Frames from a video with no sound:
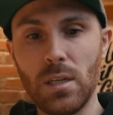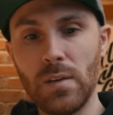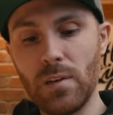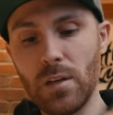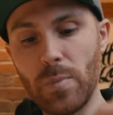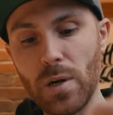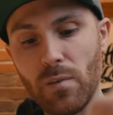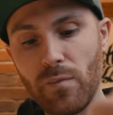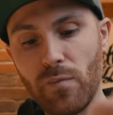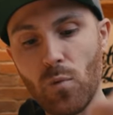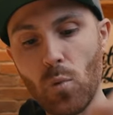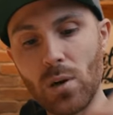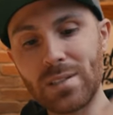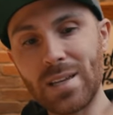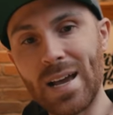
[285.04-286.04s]
give it about
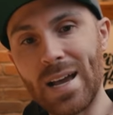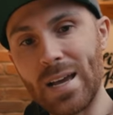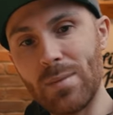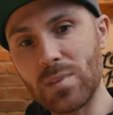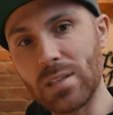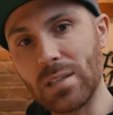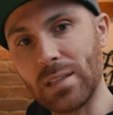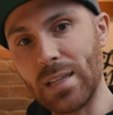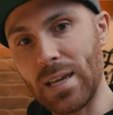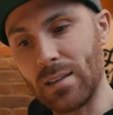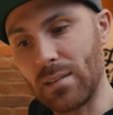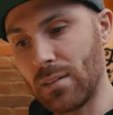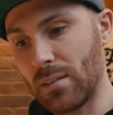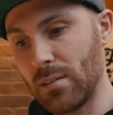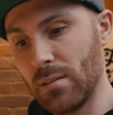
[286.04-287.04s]
4 times the
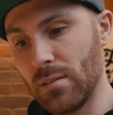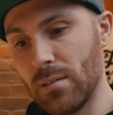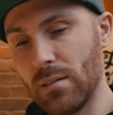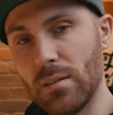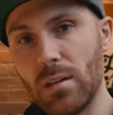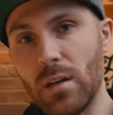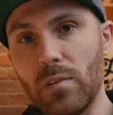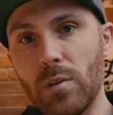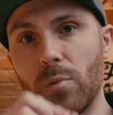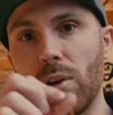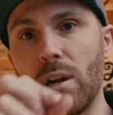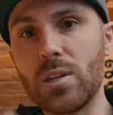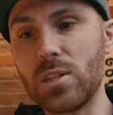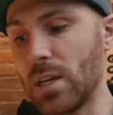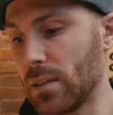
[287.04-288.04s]
length of your
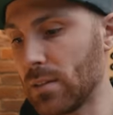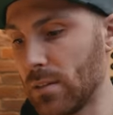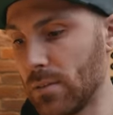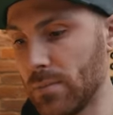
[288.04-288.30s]
project.